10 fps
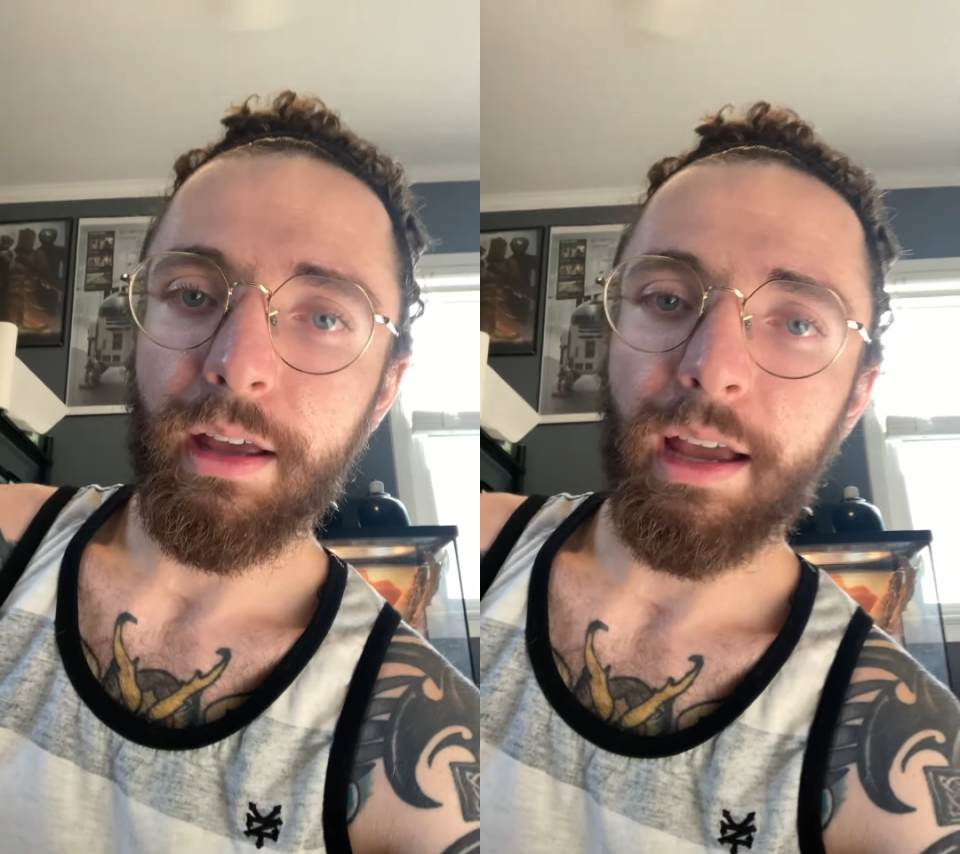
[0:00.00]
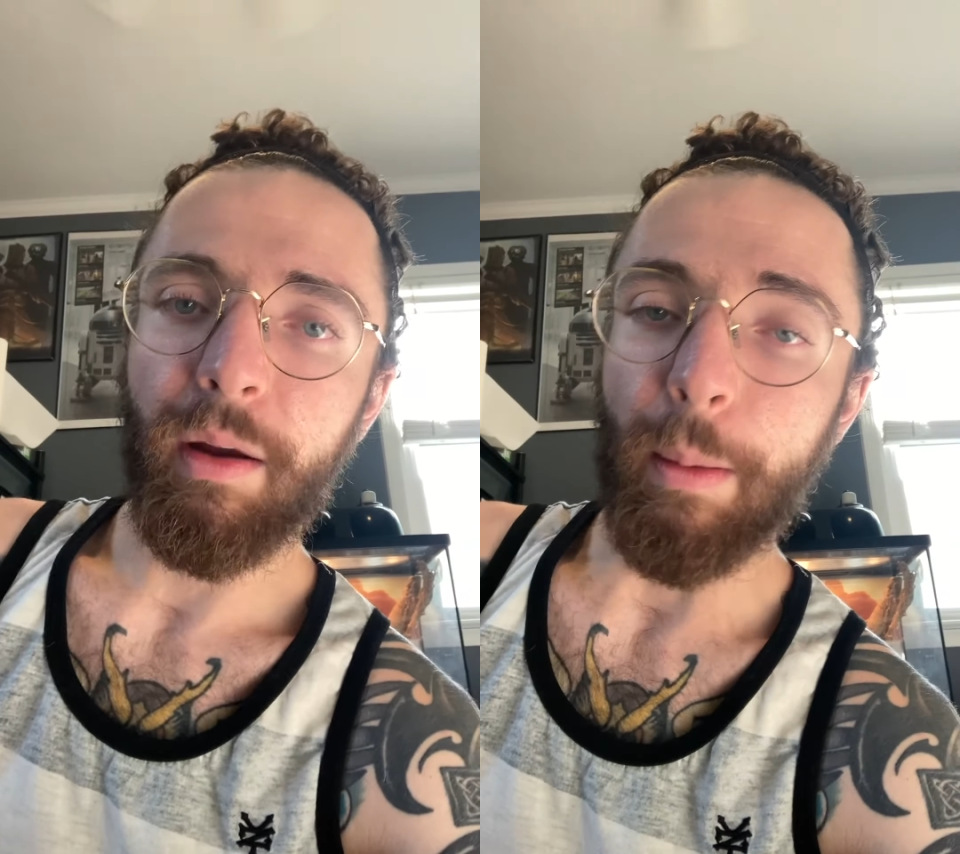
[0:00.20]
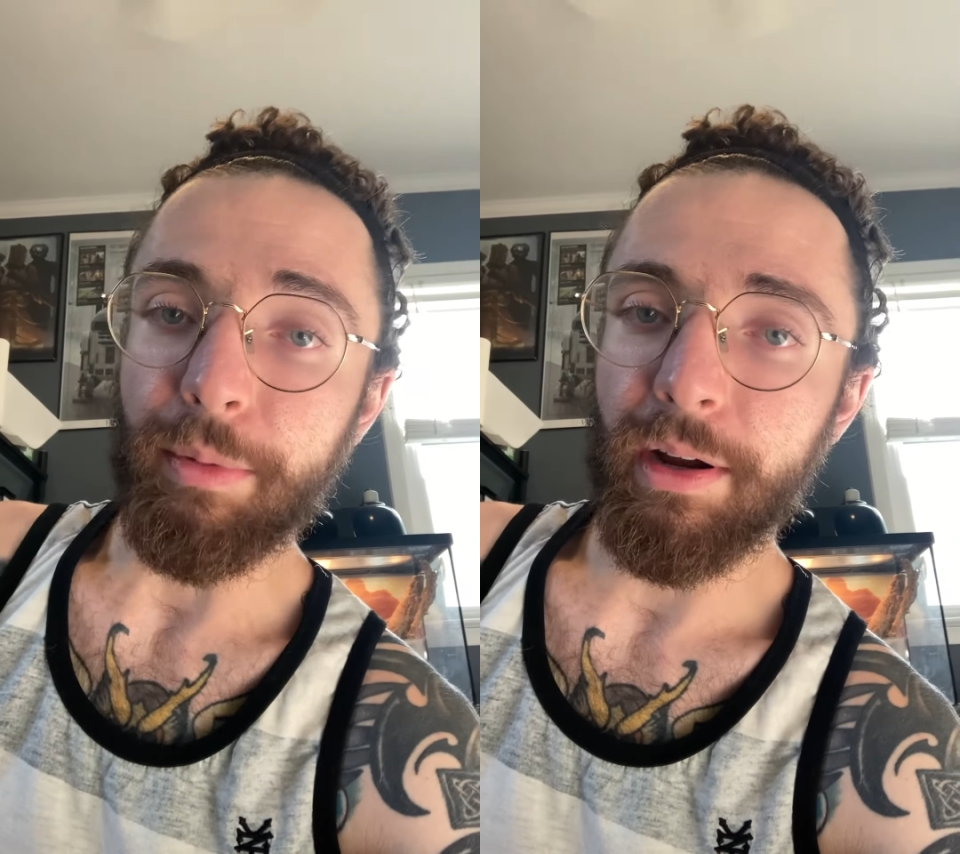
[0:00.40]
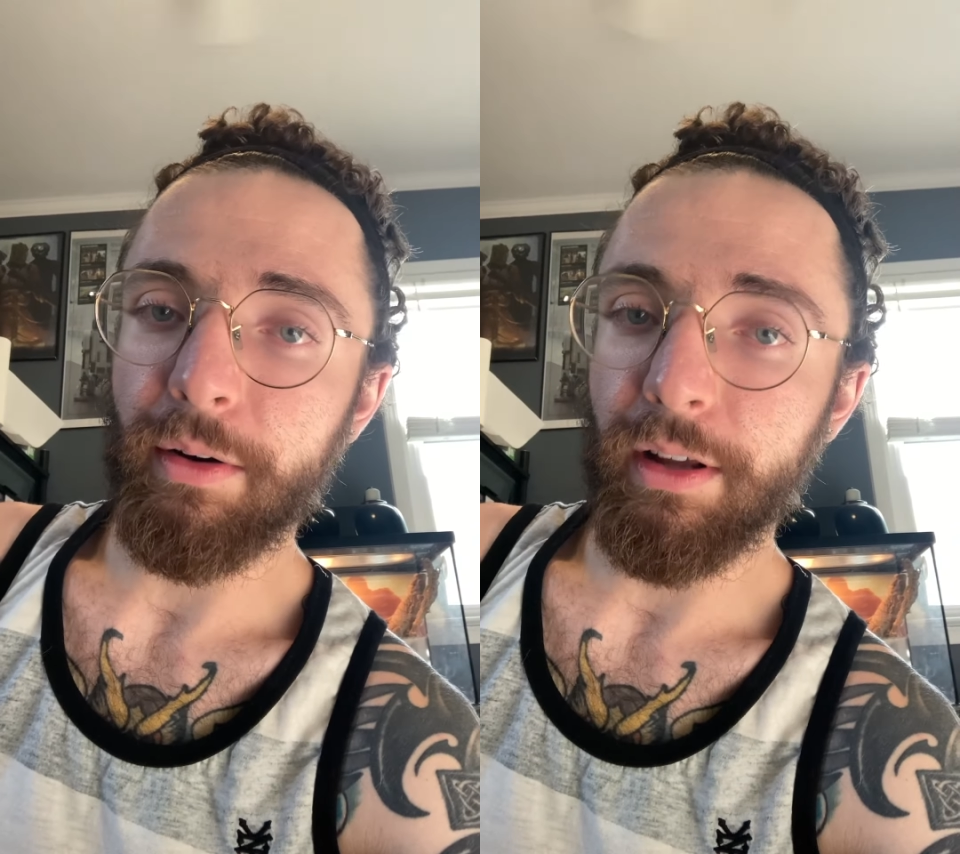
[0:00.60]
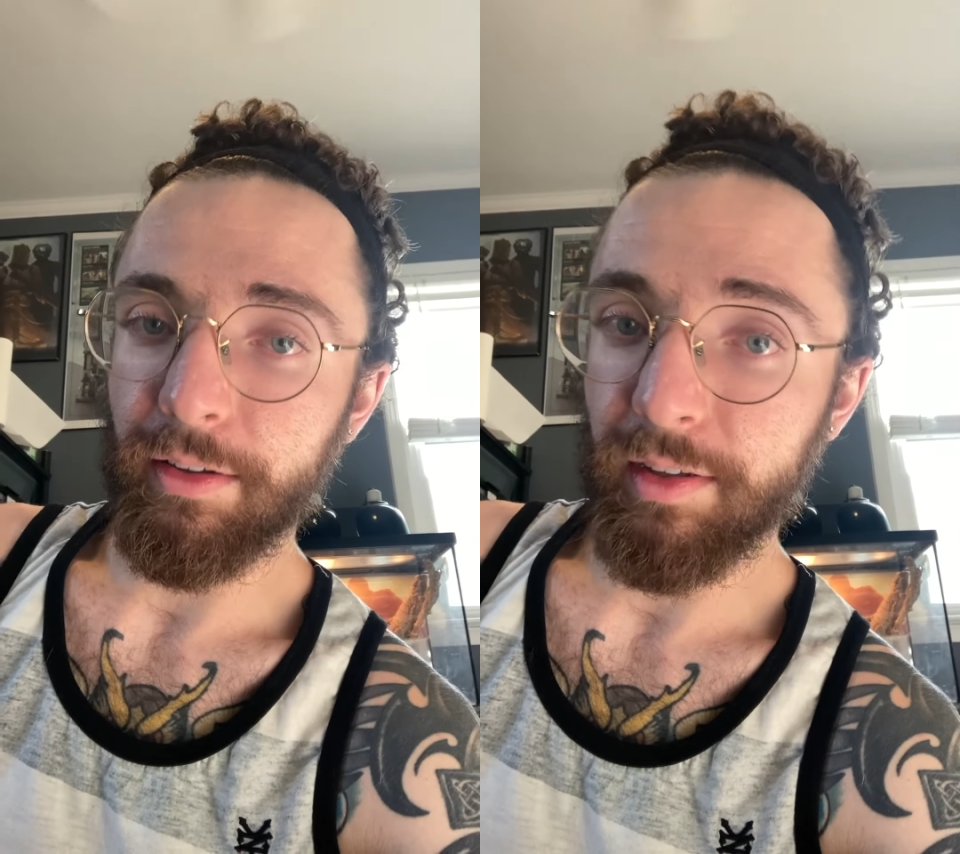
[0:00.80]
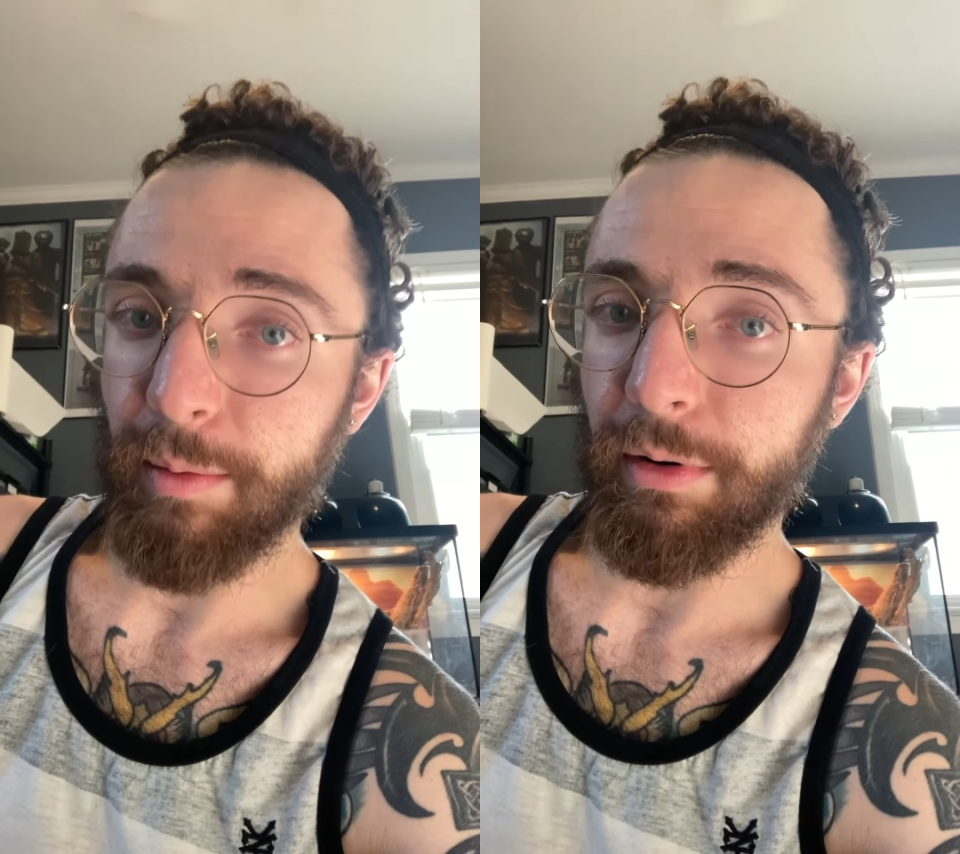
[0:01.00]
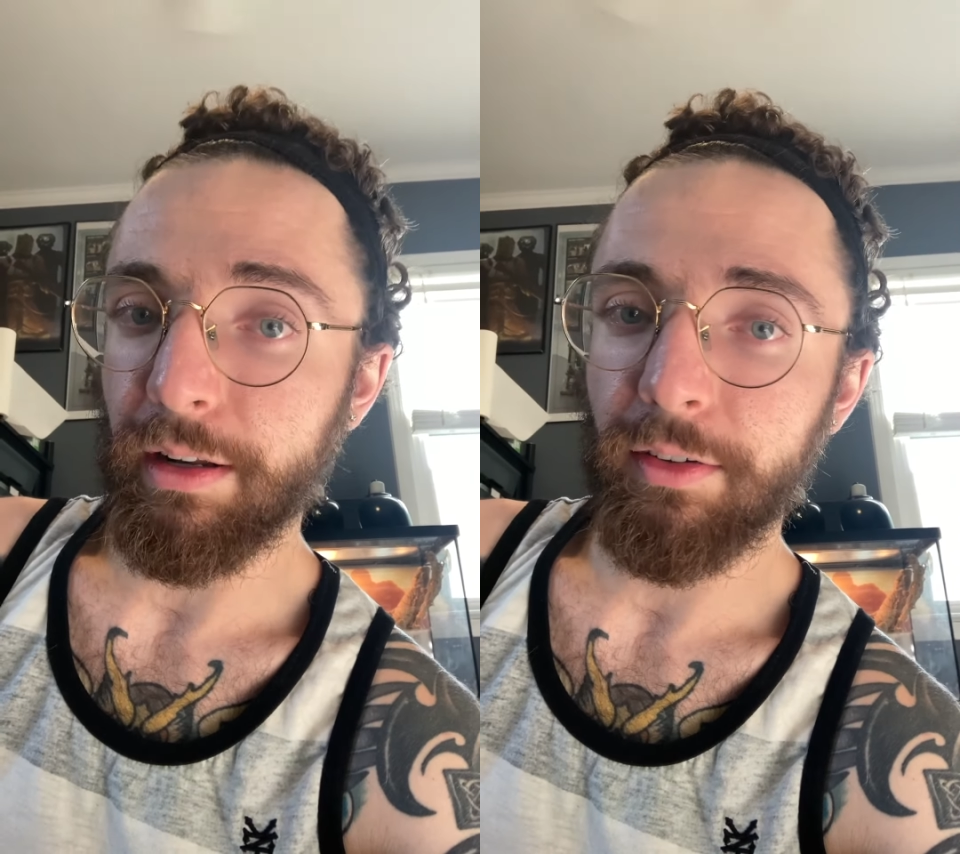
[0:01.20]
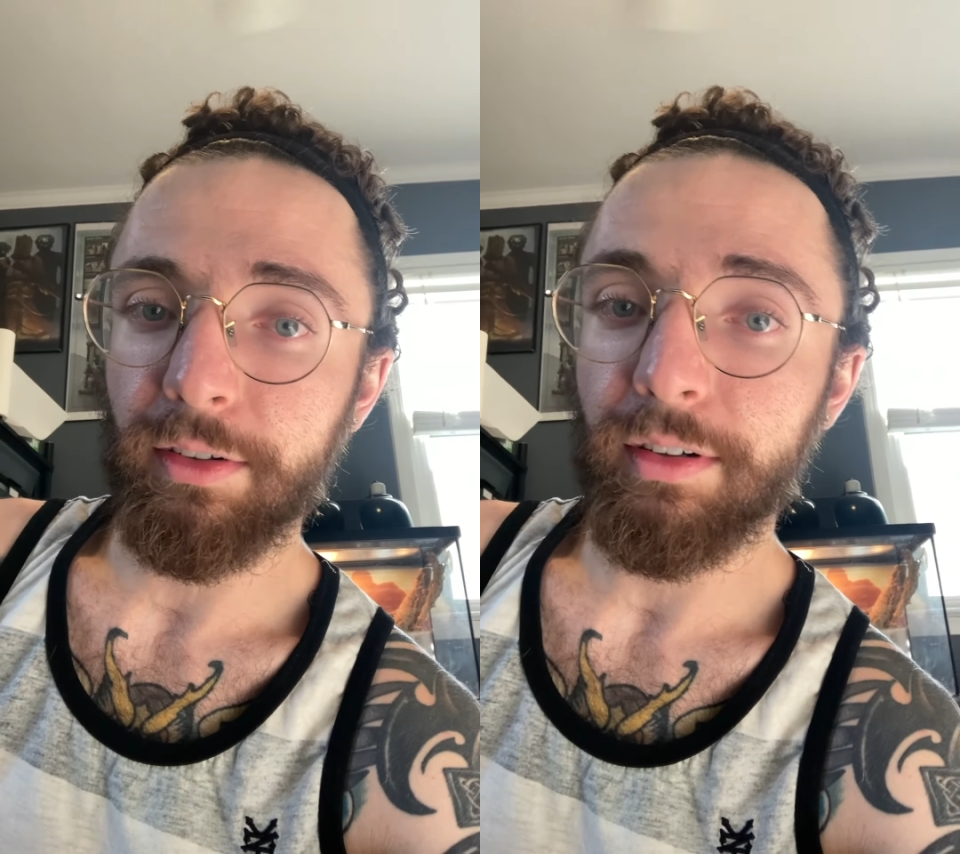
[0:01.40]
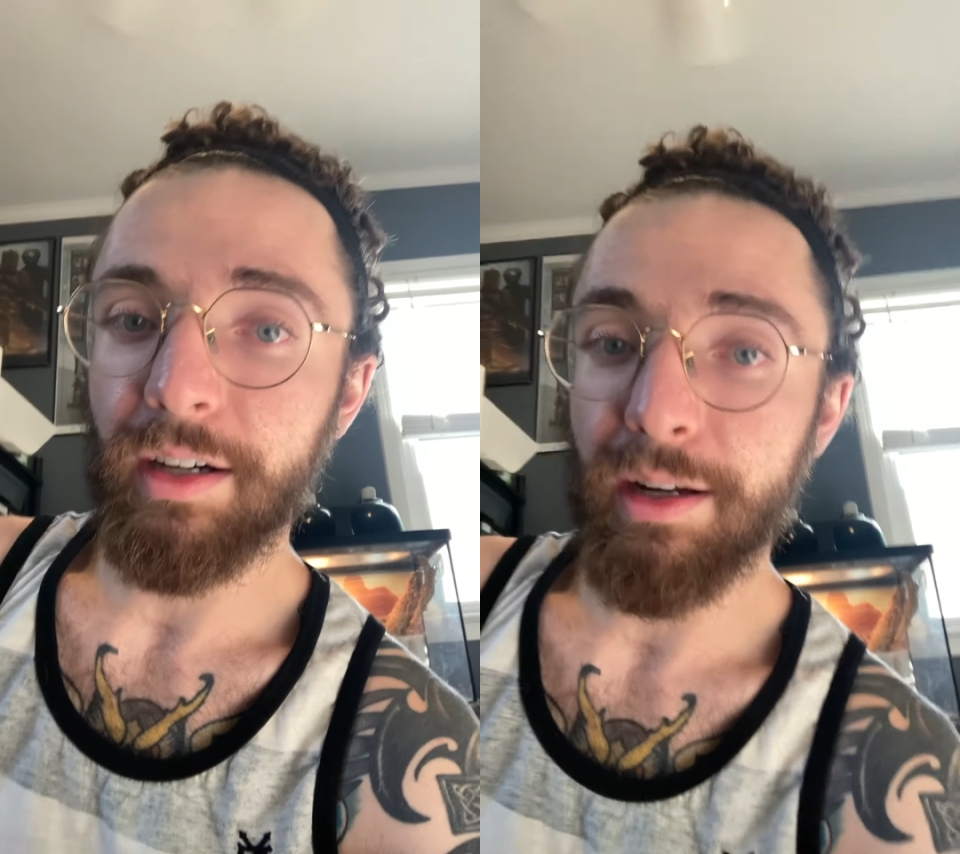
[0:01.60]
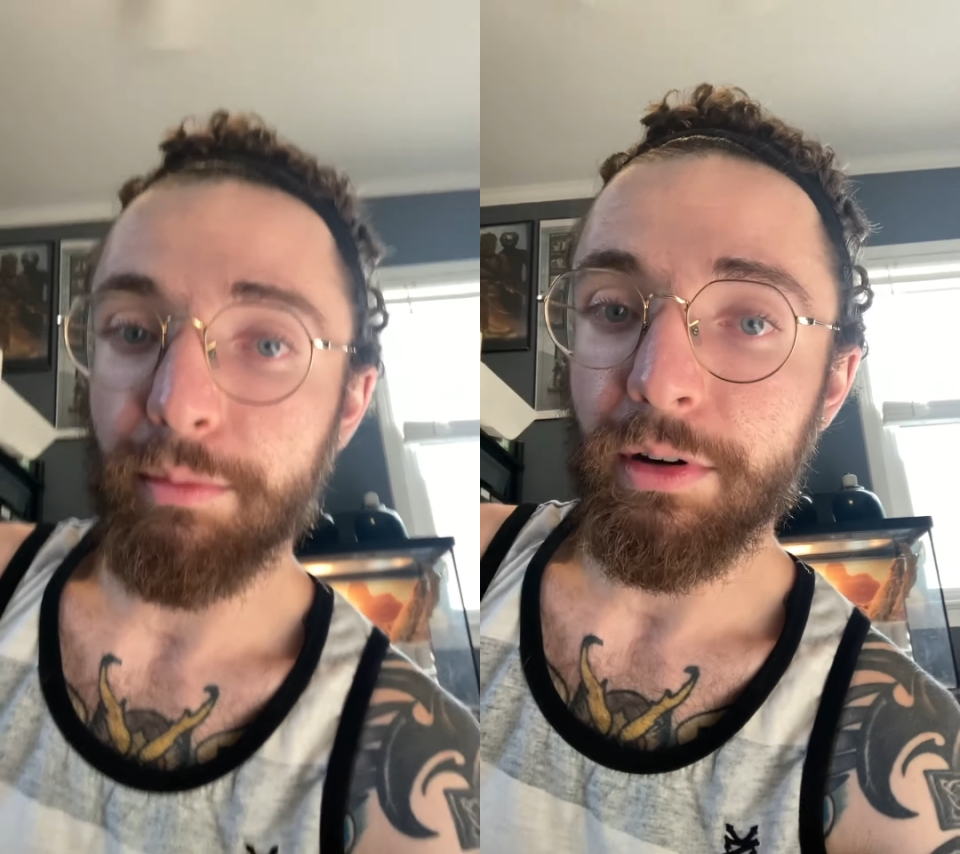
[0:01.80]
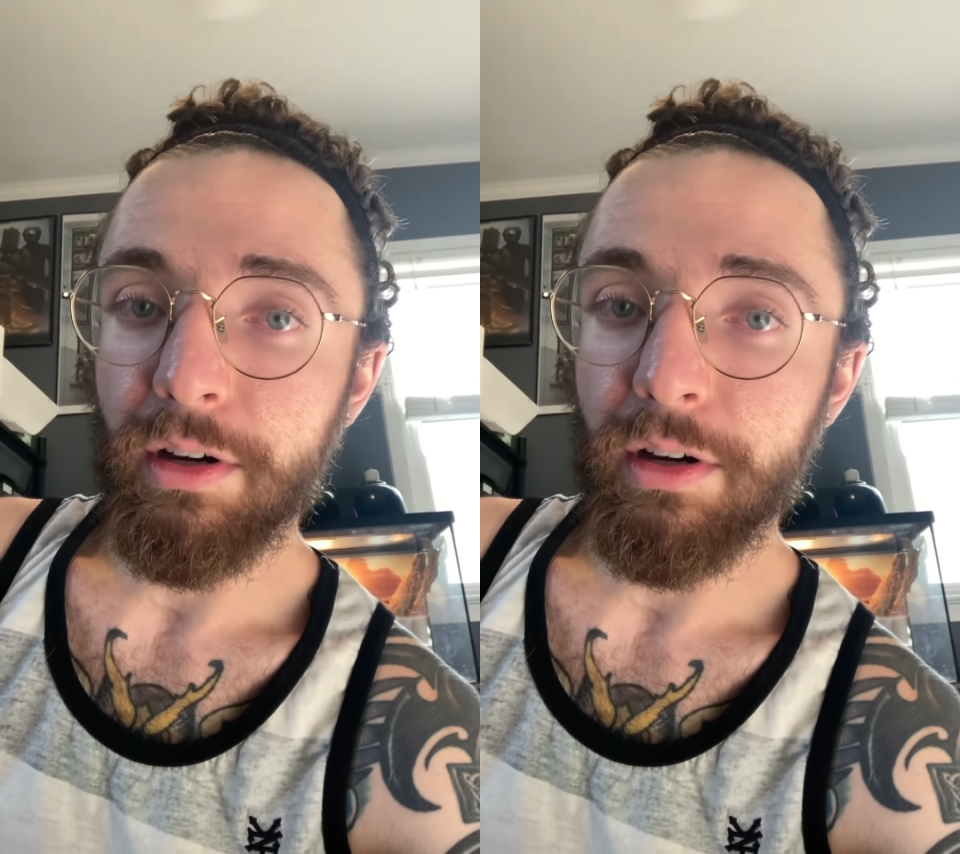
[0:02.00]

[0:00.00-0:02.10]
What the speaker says: at reptile.sam on Instagram,